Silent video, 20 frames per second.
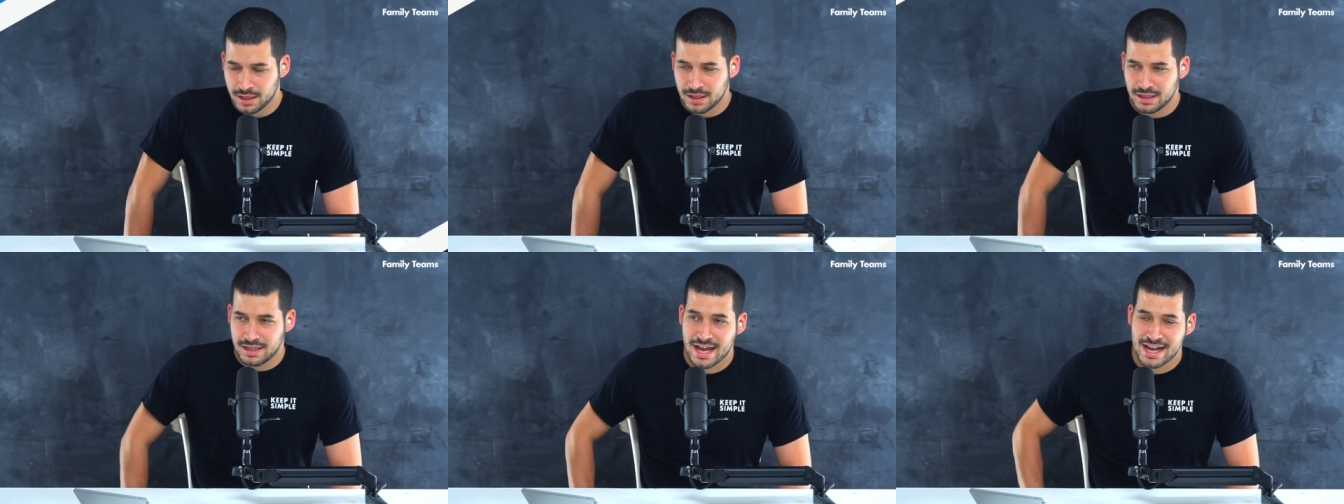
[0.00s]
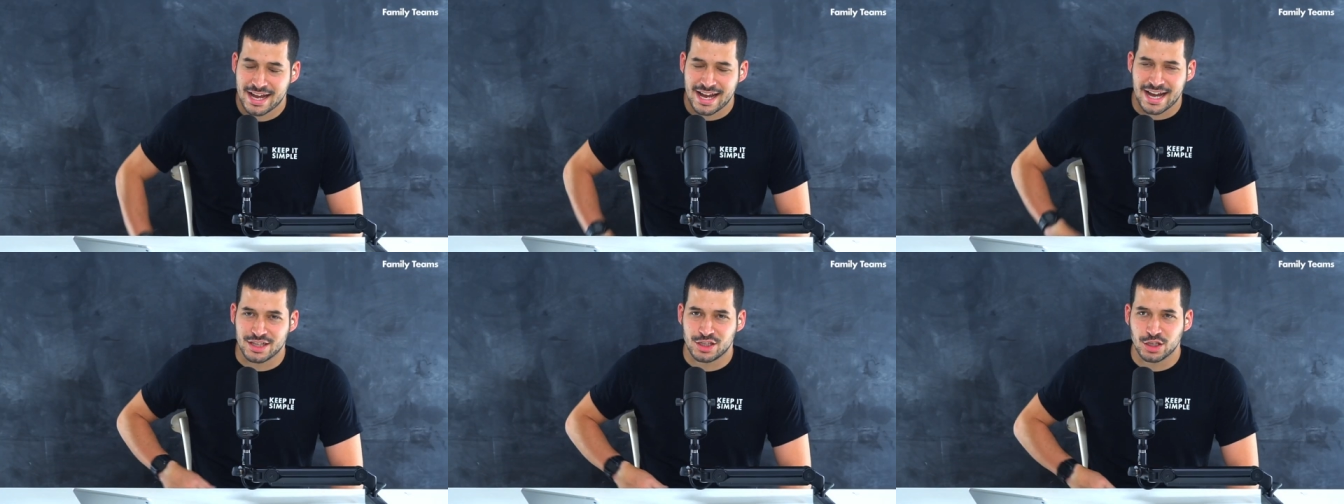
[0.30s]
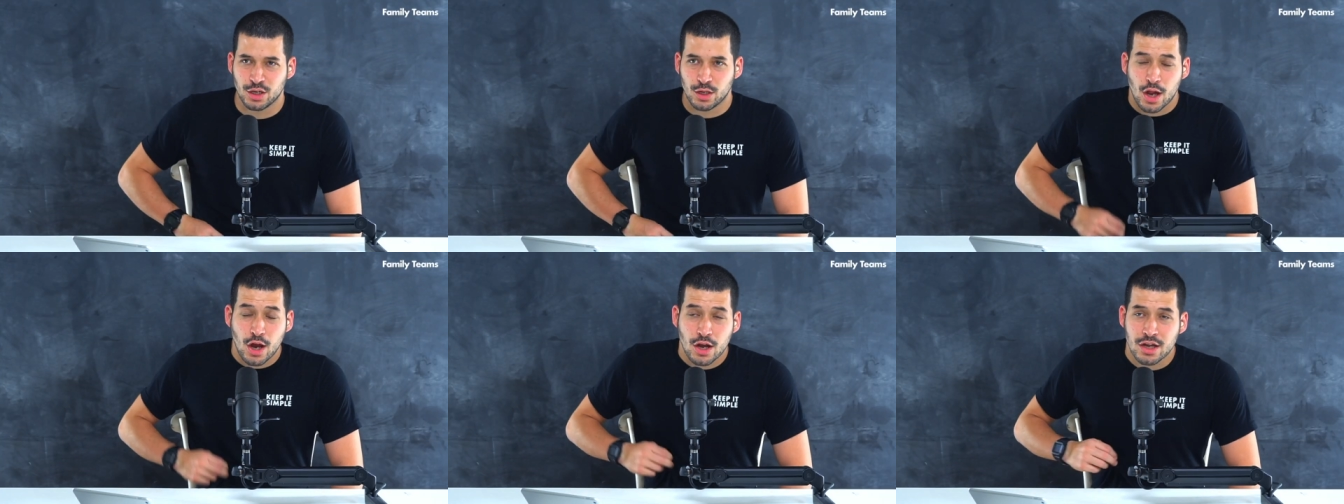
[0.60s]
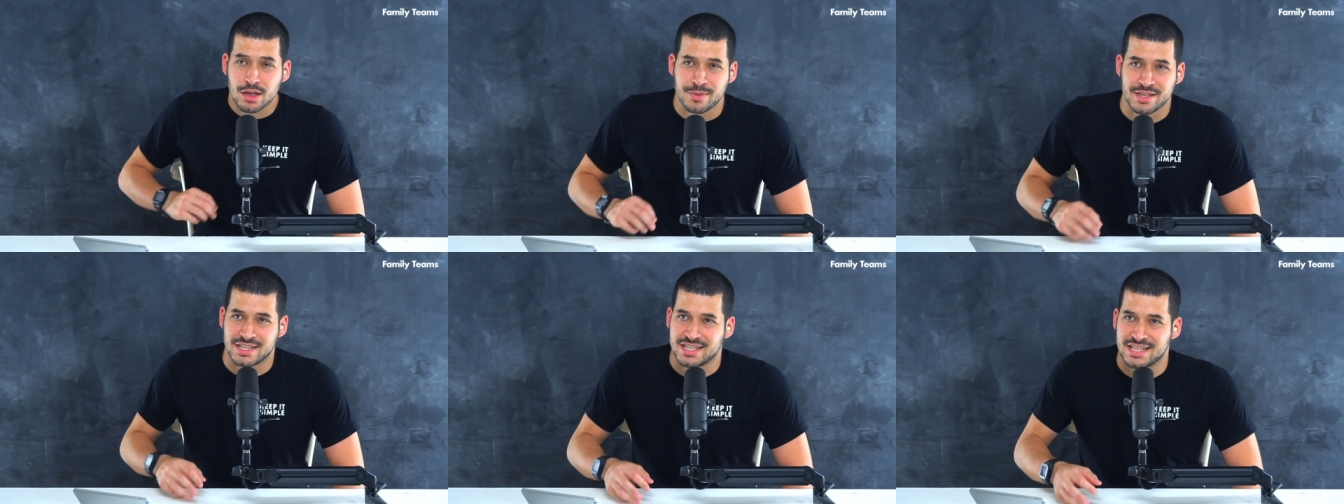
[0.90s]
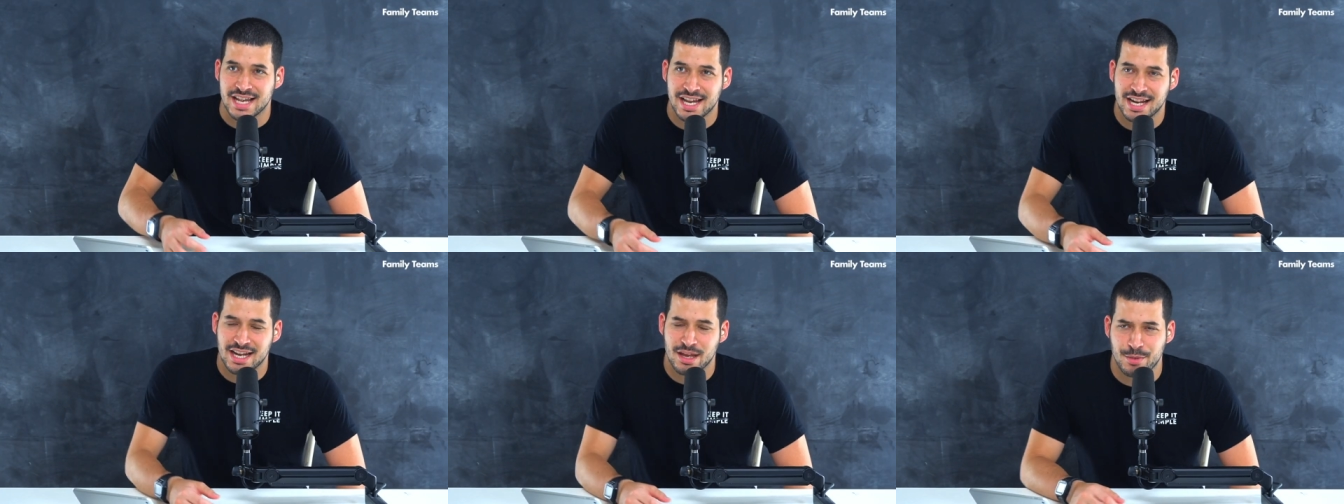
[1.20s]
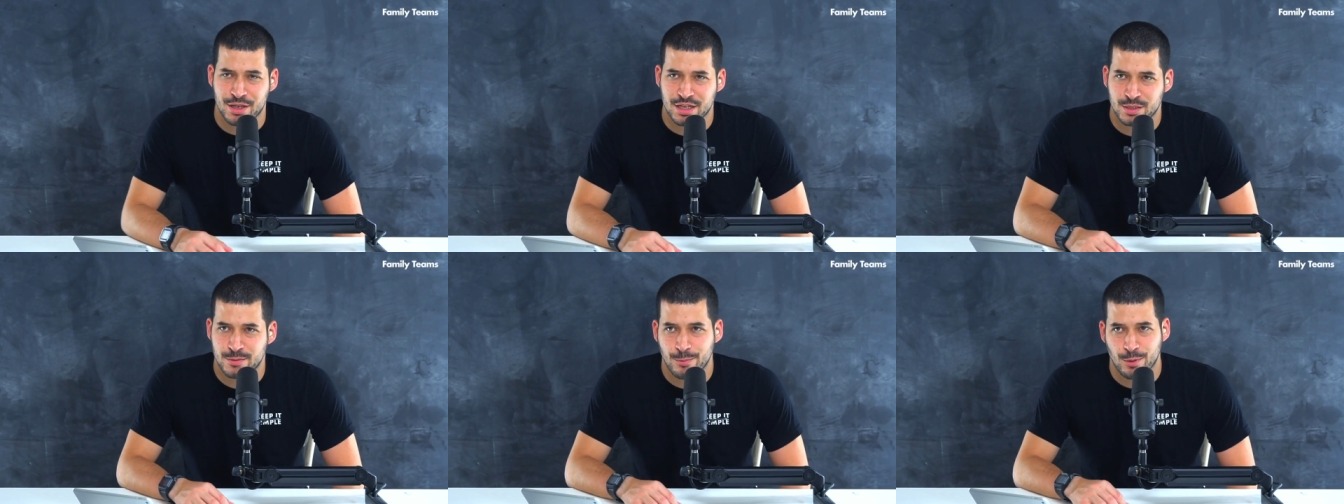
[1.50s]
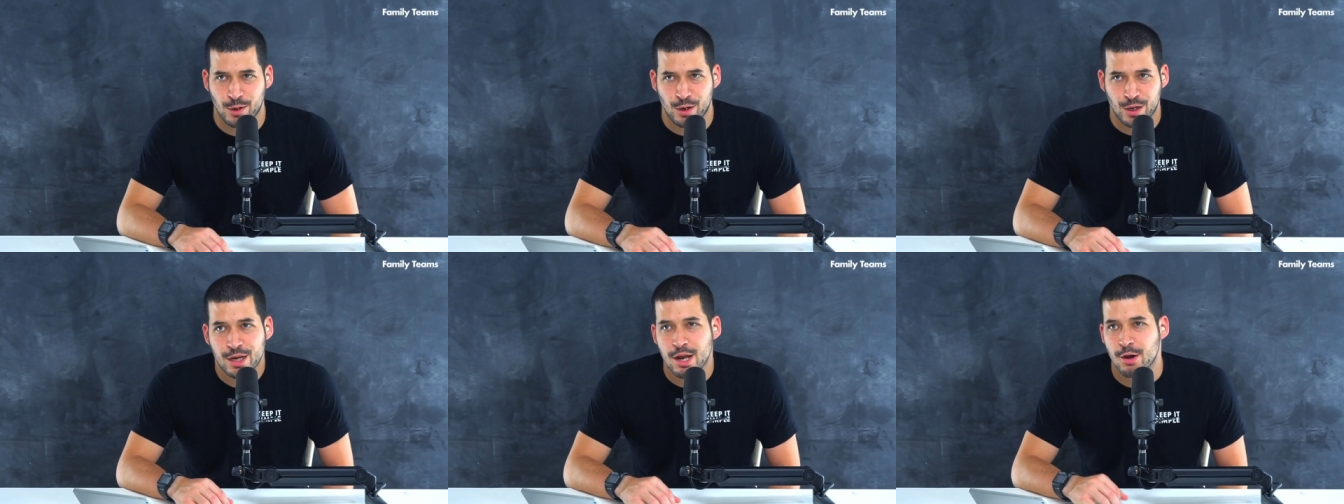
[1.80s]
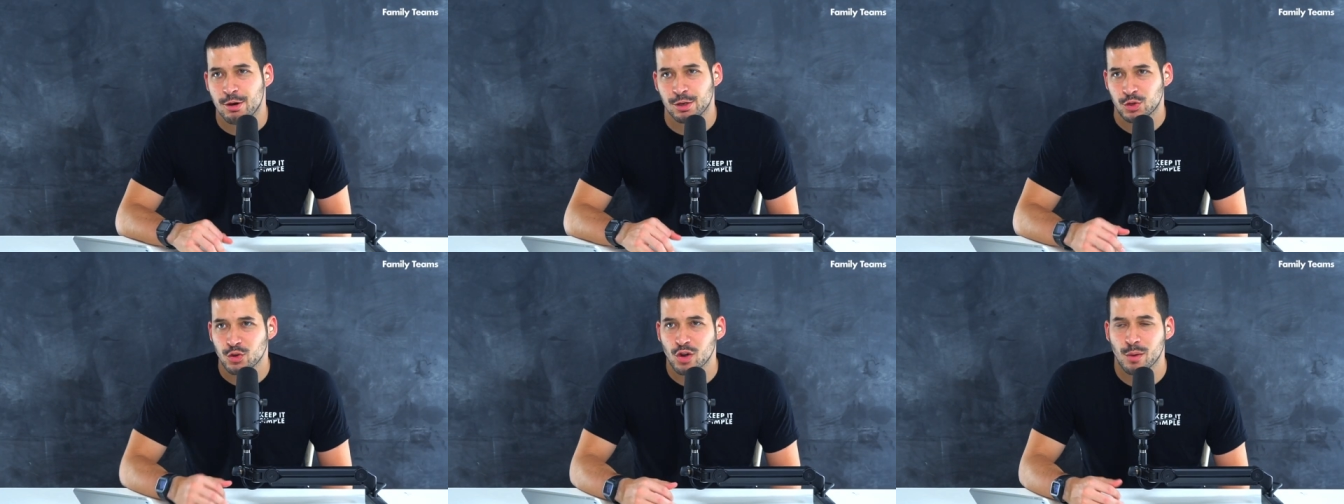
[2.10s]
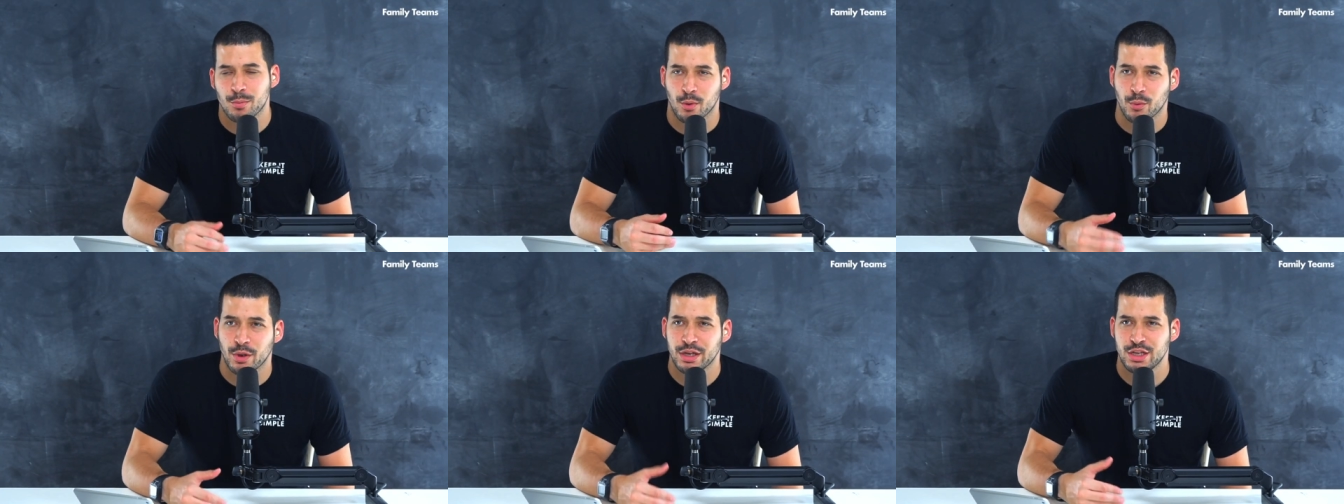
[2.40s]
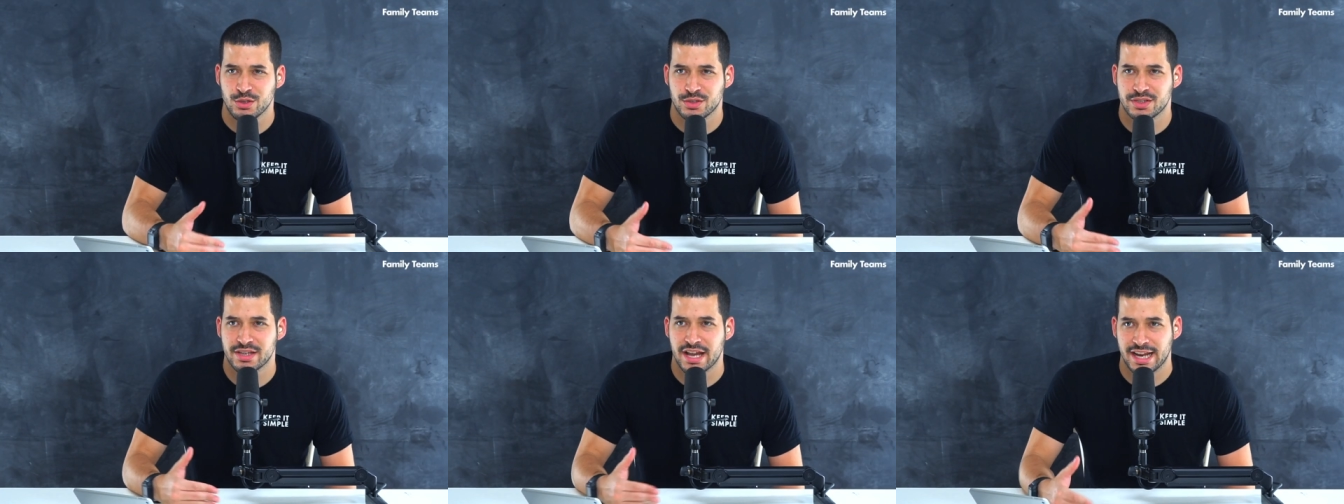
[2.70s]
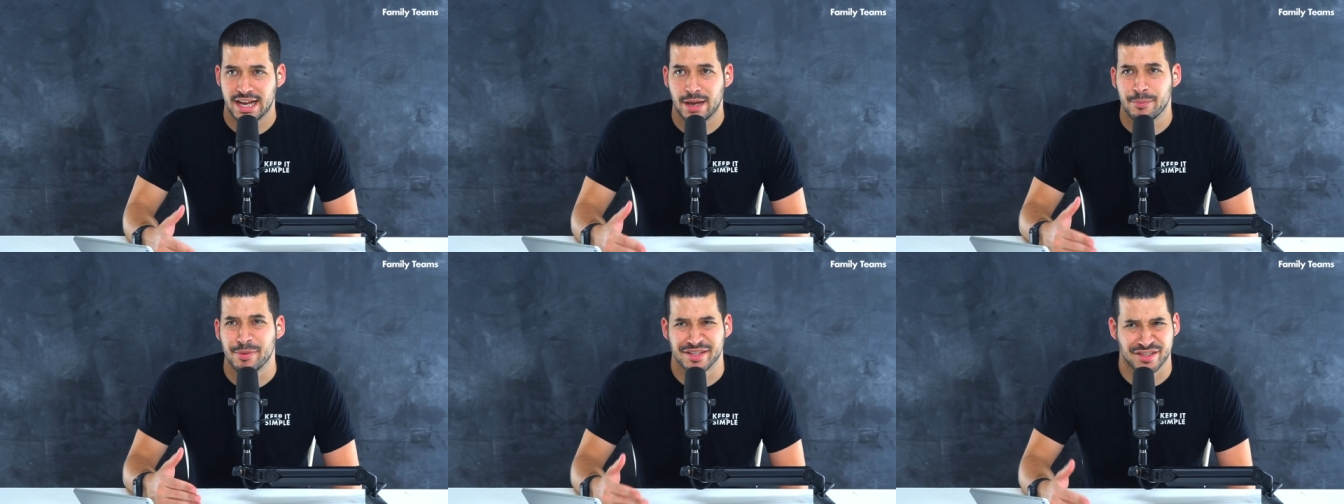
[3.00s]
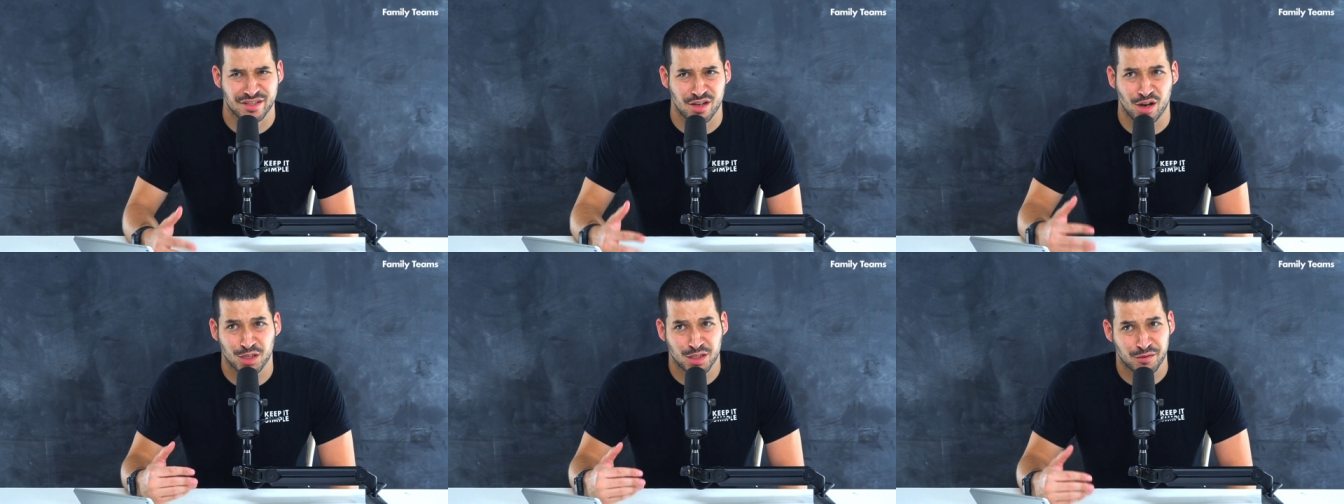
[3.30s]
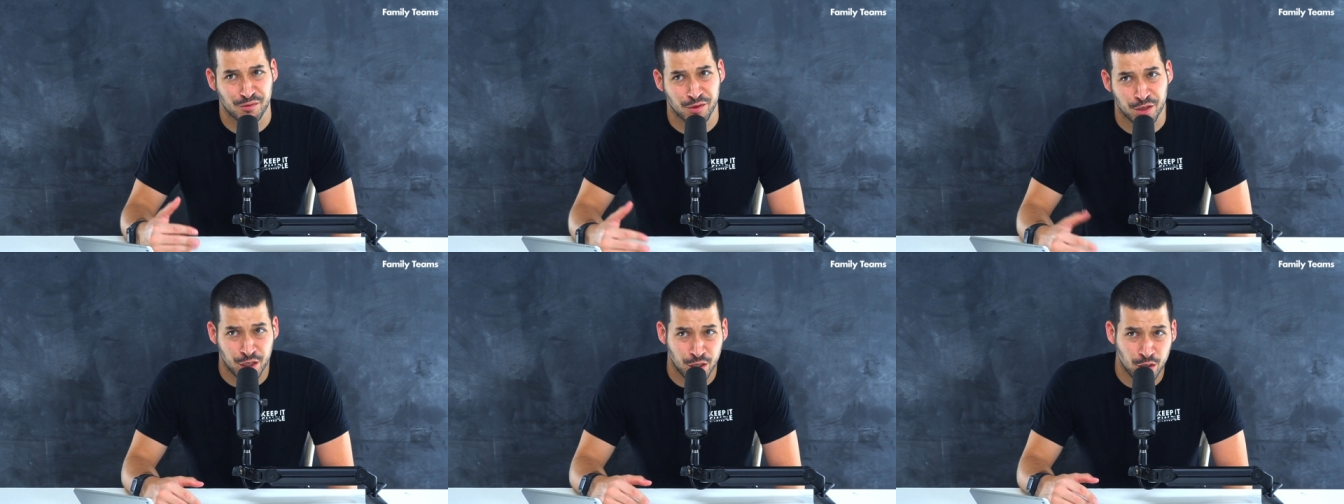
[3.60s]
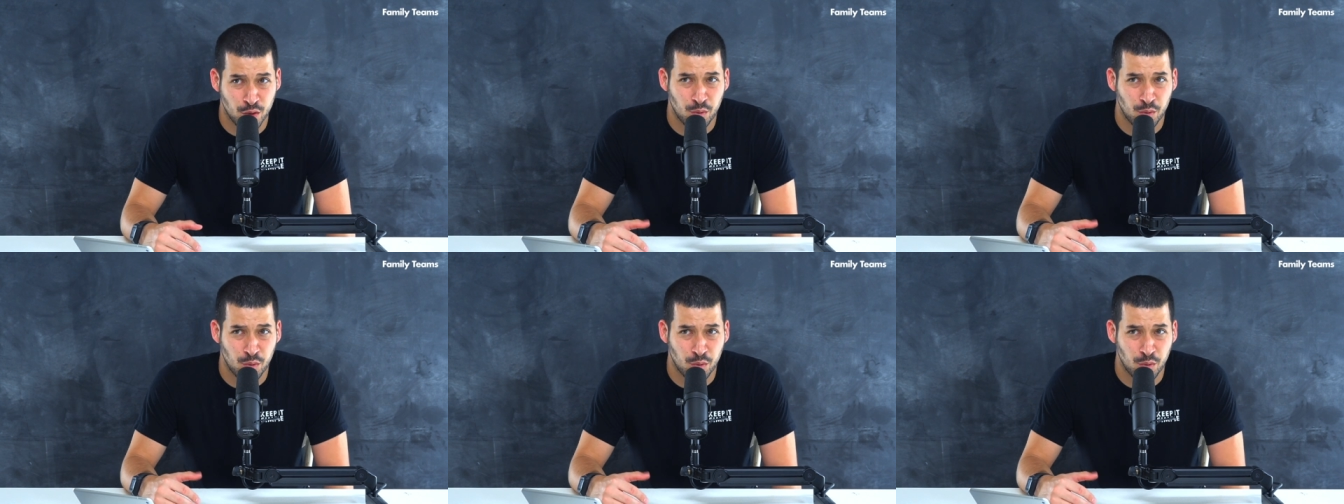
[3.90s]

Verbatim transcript: Yeah, guys, you'll already be seeing it because people are already going through it, but when you sign up, it starts for you.